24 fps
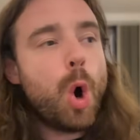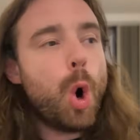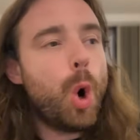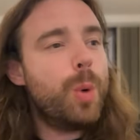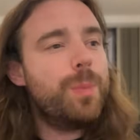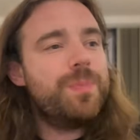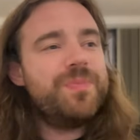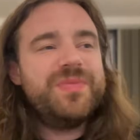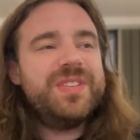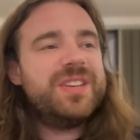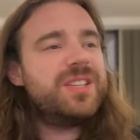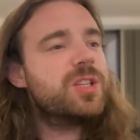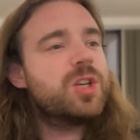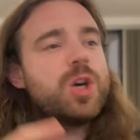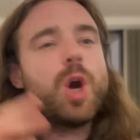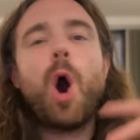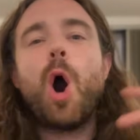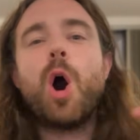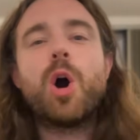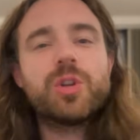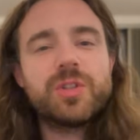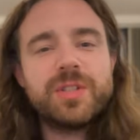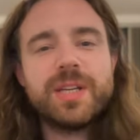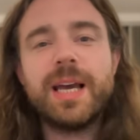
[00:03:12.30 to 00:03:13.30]
This
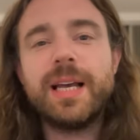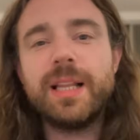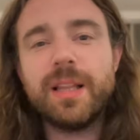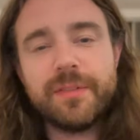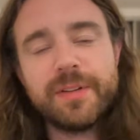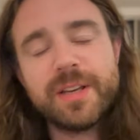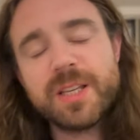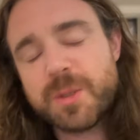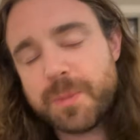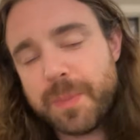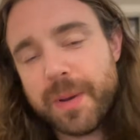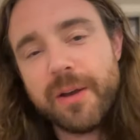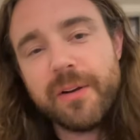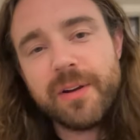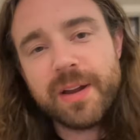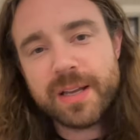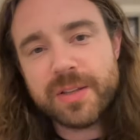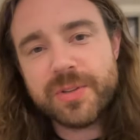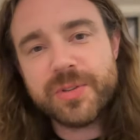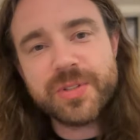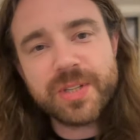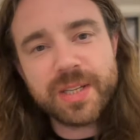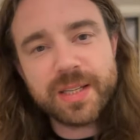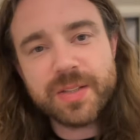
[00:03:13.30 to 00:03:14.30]
cocktail of
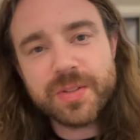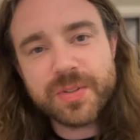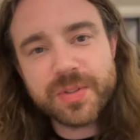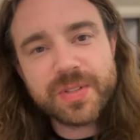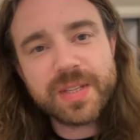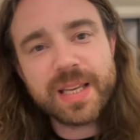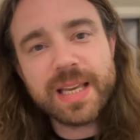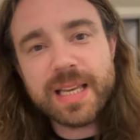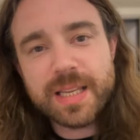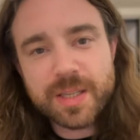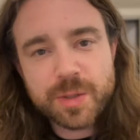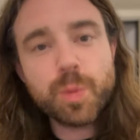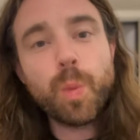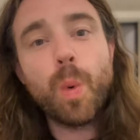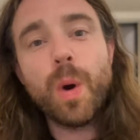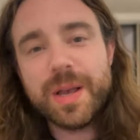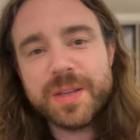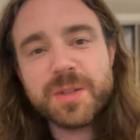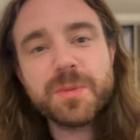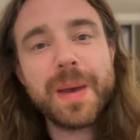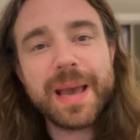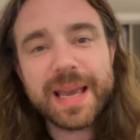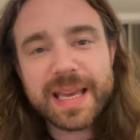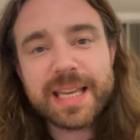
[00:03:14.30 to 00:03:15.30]
experiences is what
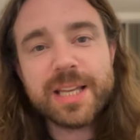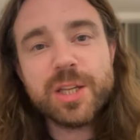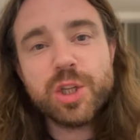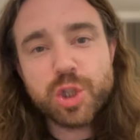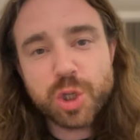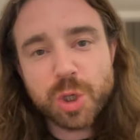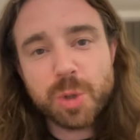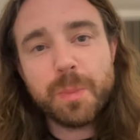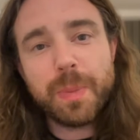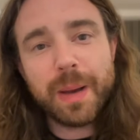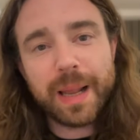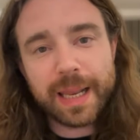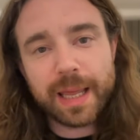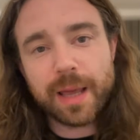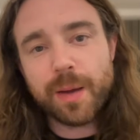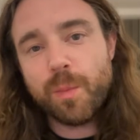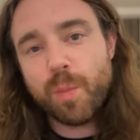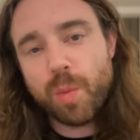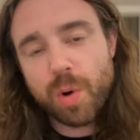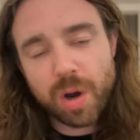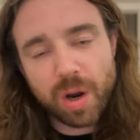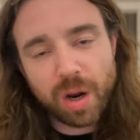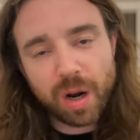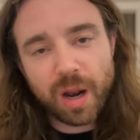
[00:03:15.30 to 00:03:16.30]
is making Jude Bellingham
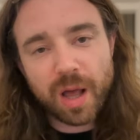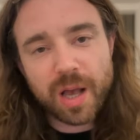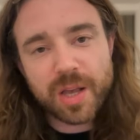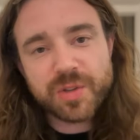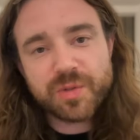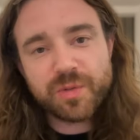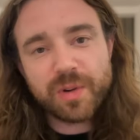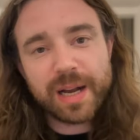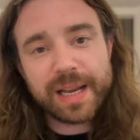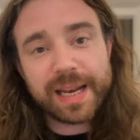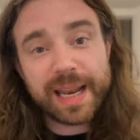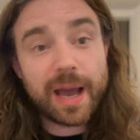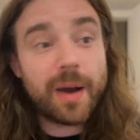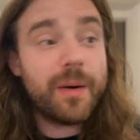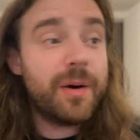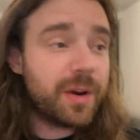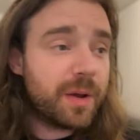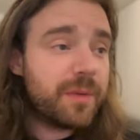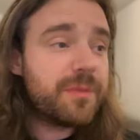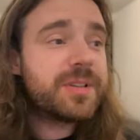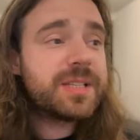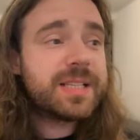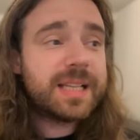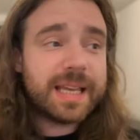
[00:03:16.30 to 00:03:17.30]
world class right now. And
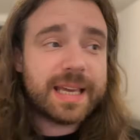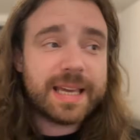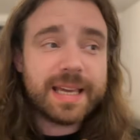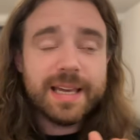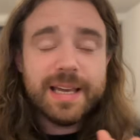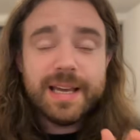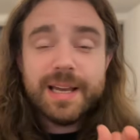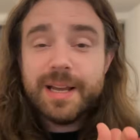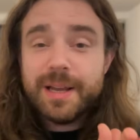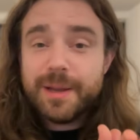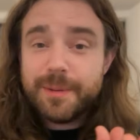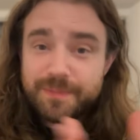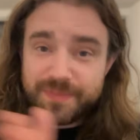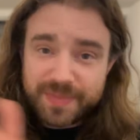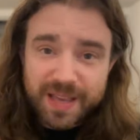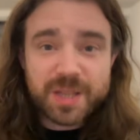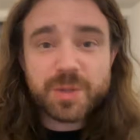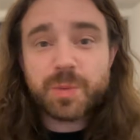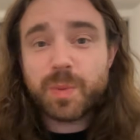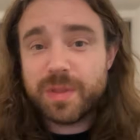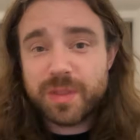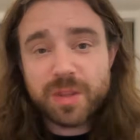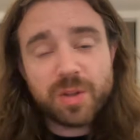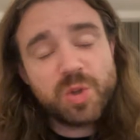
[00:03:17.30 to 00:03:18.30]
obviously,
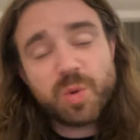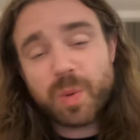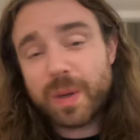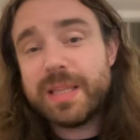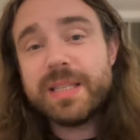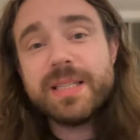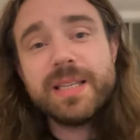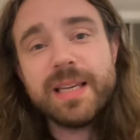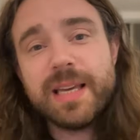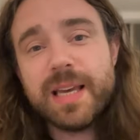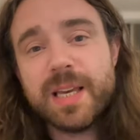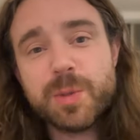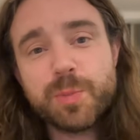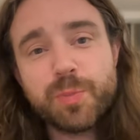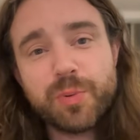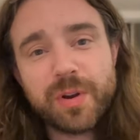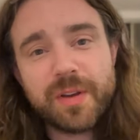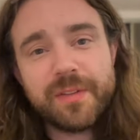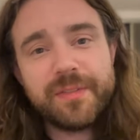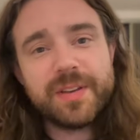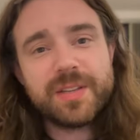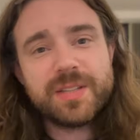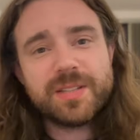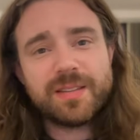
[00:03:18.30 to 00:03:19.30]
that's with the 20 years
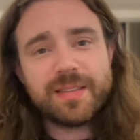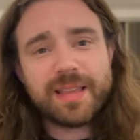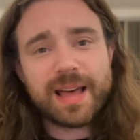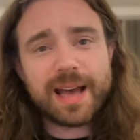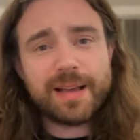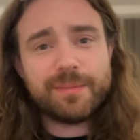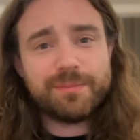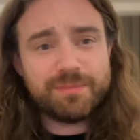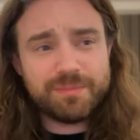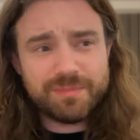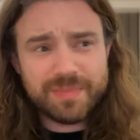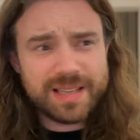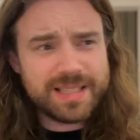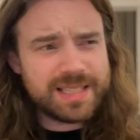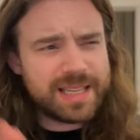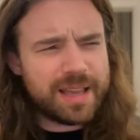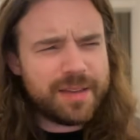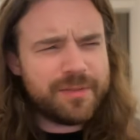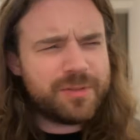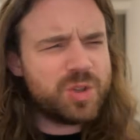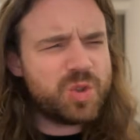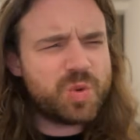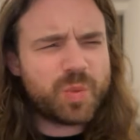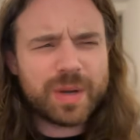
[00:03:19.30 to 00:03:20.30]
previous to that. Is it
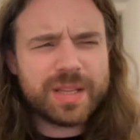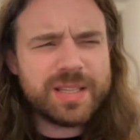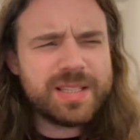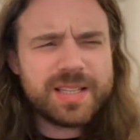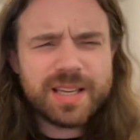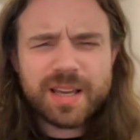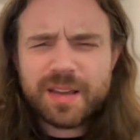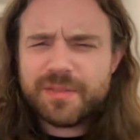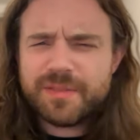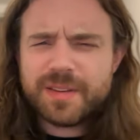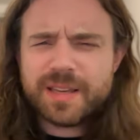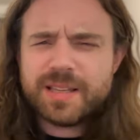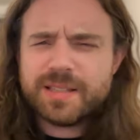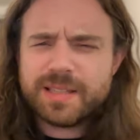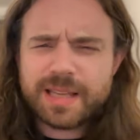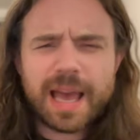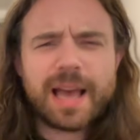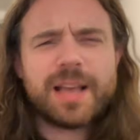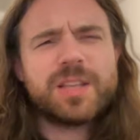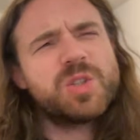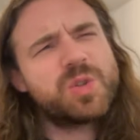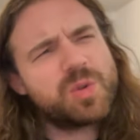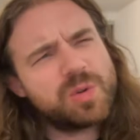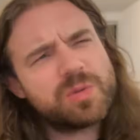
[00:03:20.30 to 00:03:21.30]
even 20?
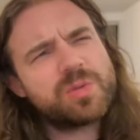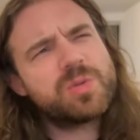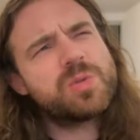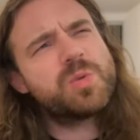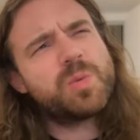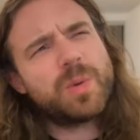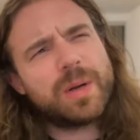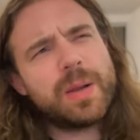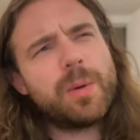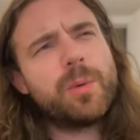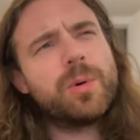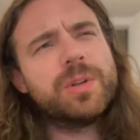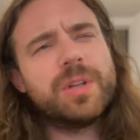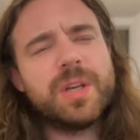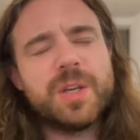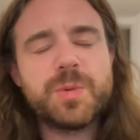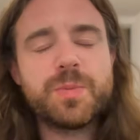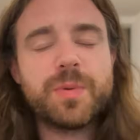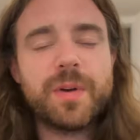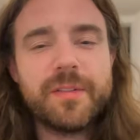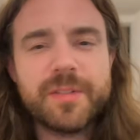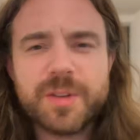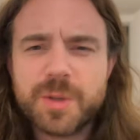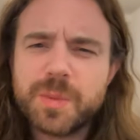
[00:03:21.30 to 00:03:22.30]
21 years
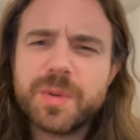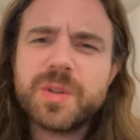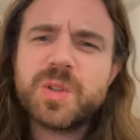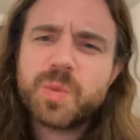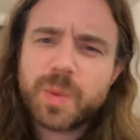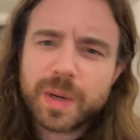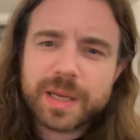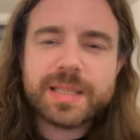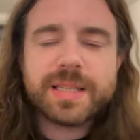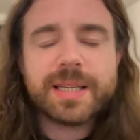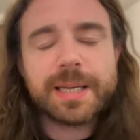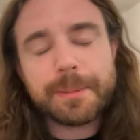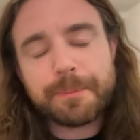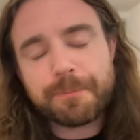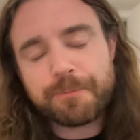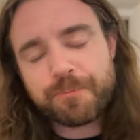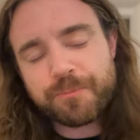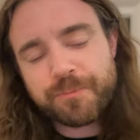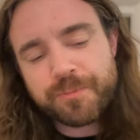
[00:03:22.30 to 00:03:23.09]
previous, but 20.